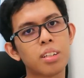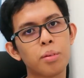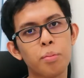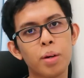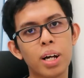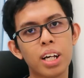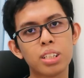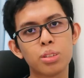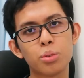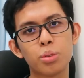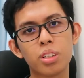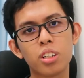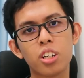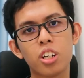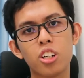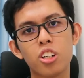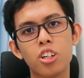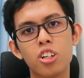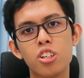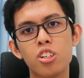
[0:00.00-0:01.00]
The bus will
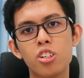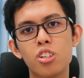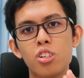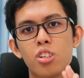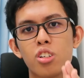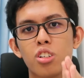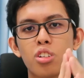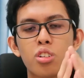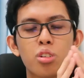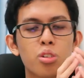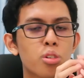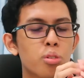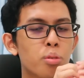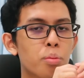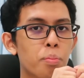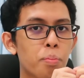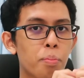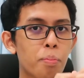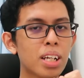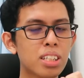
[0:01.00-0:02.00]
go
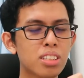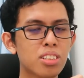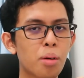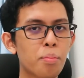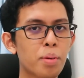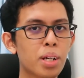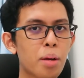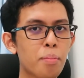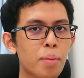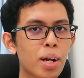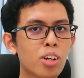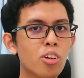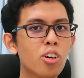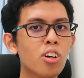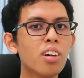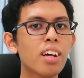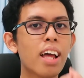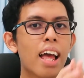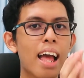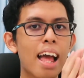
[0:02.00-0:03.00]
to bus stop Pekan
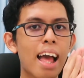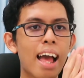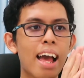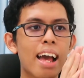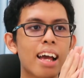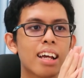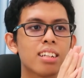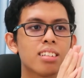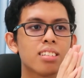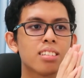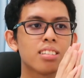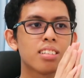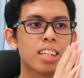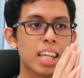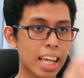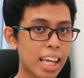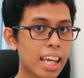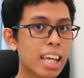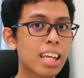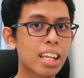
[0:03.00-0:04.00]
Pagoh
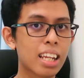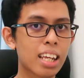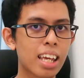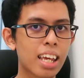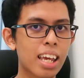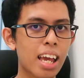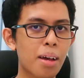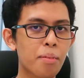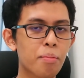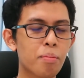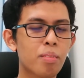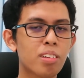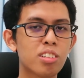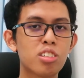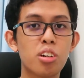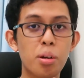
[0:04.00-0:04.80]
at 8 AM.